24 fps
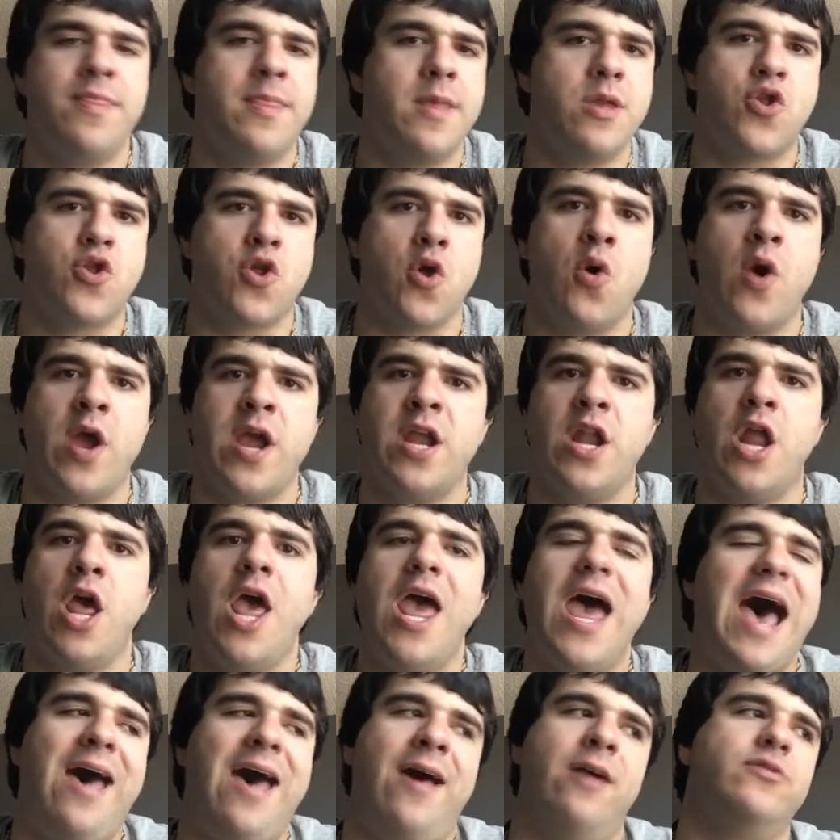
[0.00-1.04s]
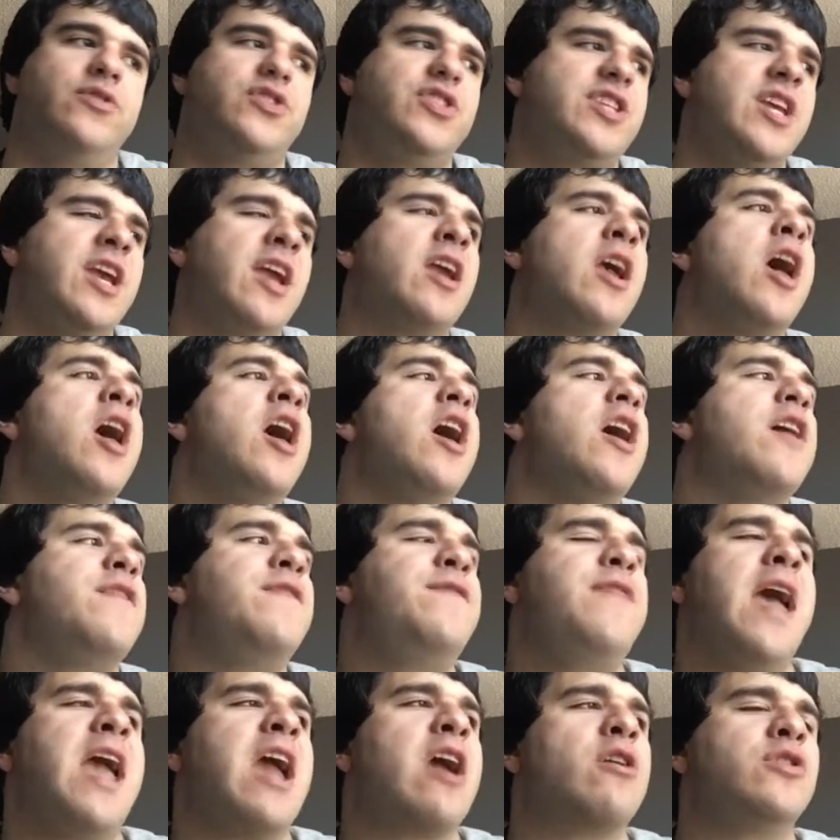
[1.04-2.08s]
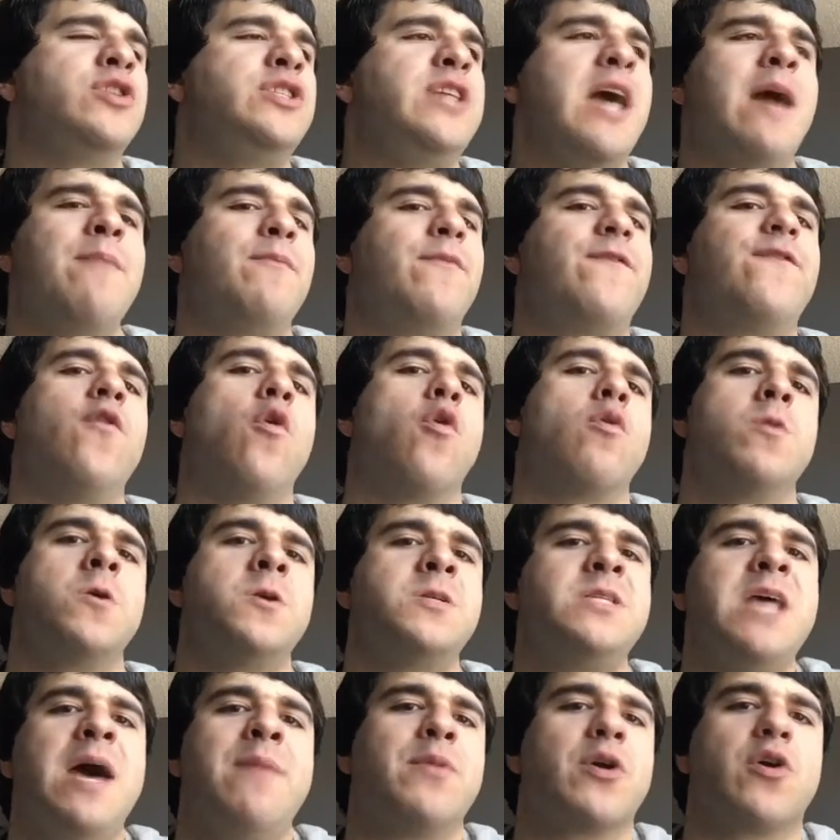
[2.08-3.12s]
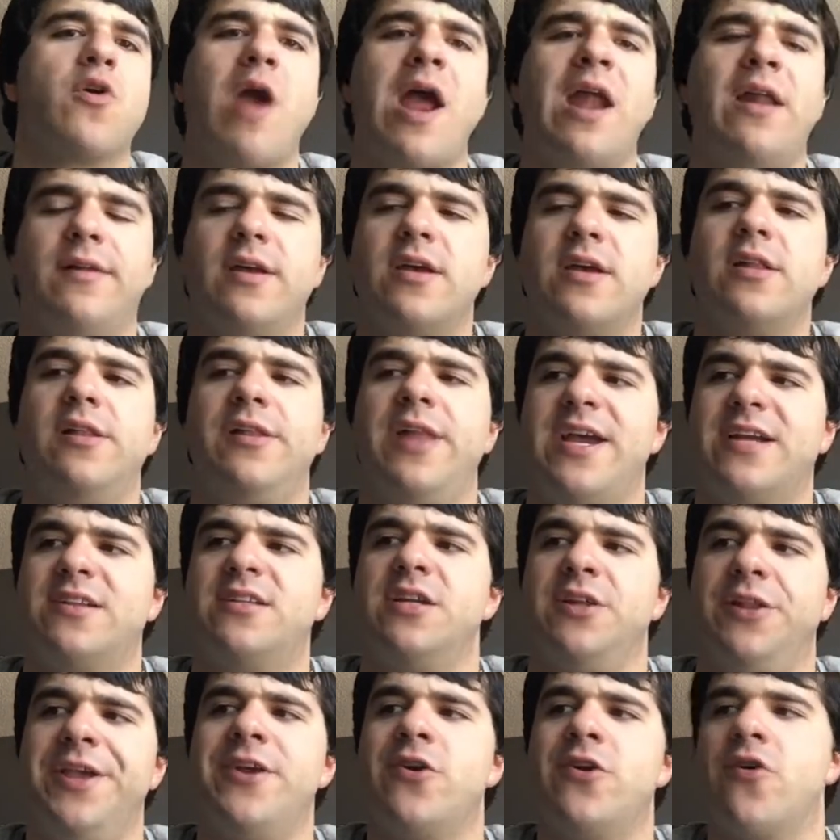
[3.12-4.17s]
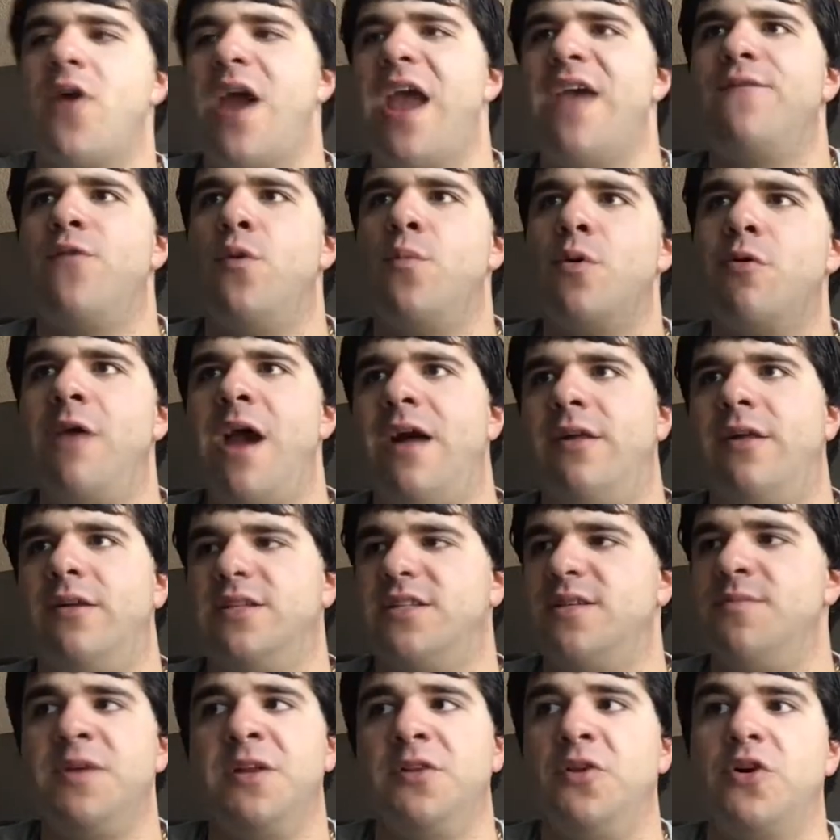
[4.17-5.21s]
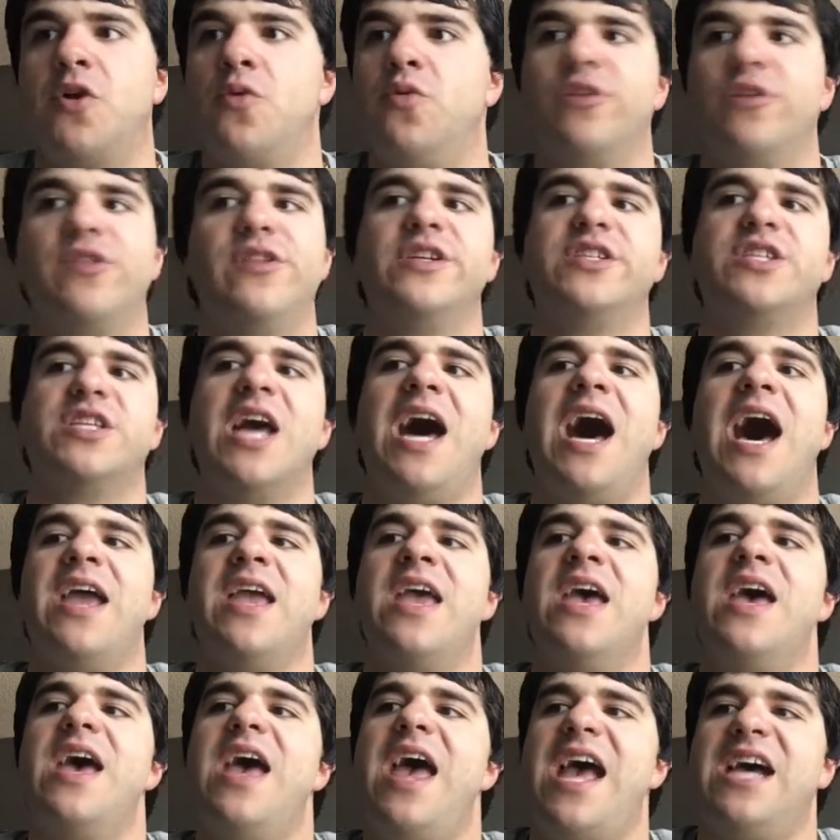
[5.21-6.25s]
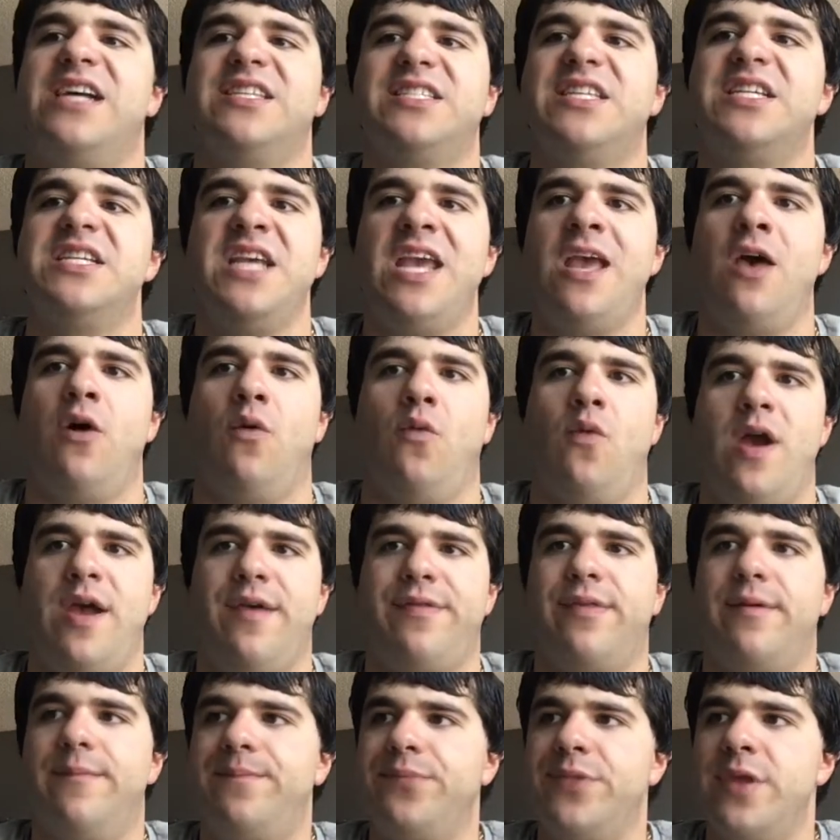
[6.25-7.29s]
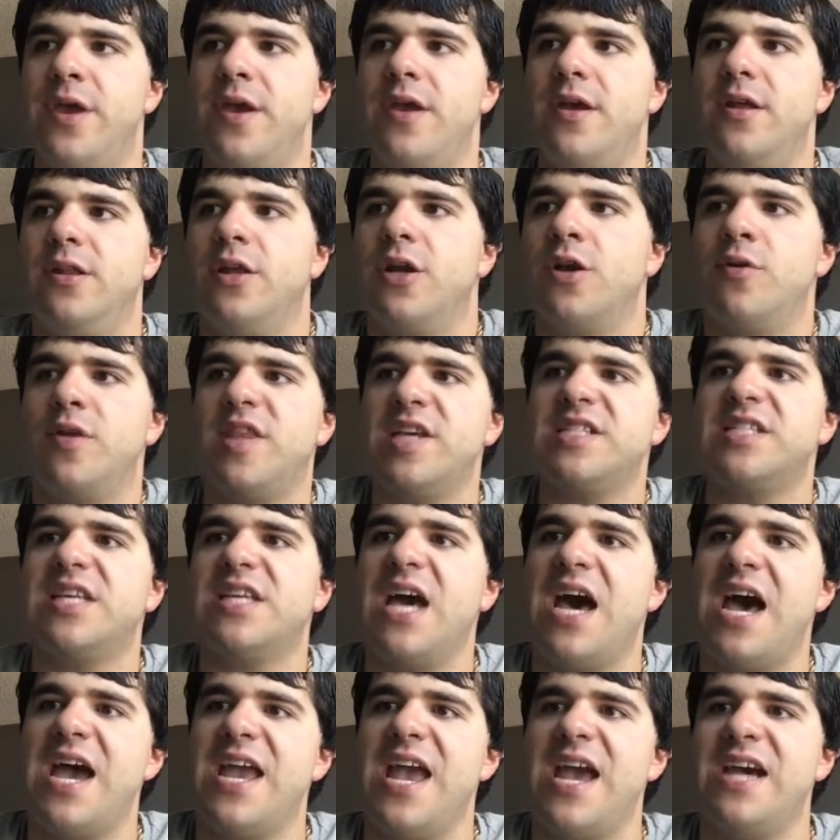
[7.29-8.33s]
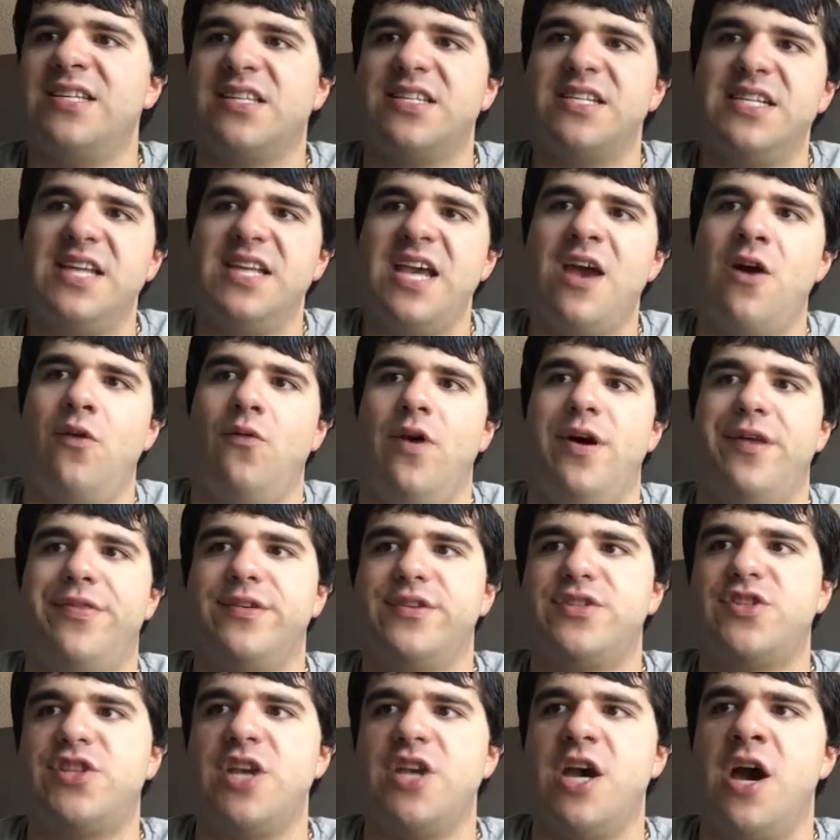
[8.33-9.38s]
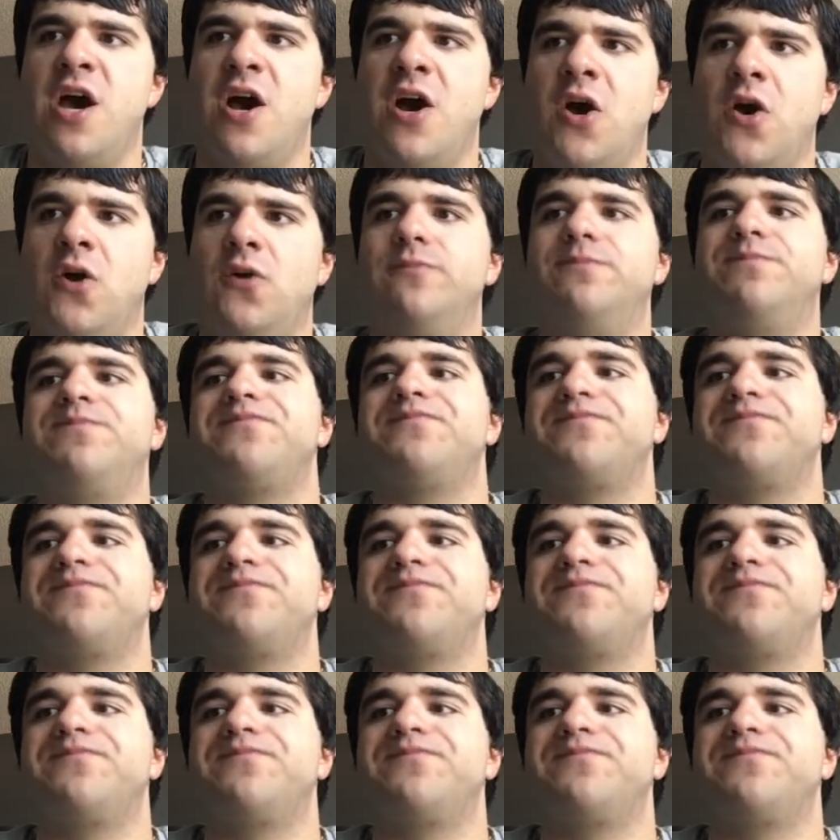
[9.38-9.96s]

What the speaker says: the joint, ousting their former democratically elected leader, Evo Morales. I mean, look at what this guy has to deal with. Look at what this guy has to deal with. So,